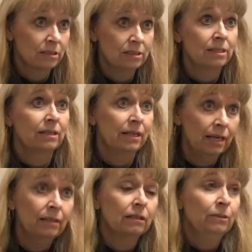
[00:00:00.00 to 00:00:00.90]
is to
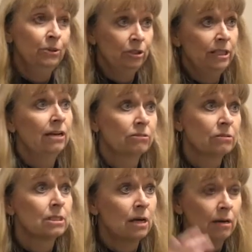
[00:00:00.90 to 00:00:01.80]
get the community
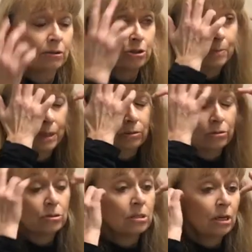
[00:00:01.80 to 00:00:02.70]
animals, uh, their spay and
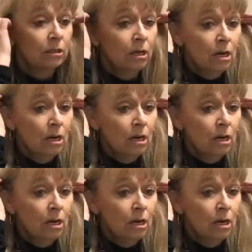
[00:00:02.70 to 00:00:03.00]
neuters done.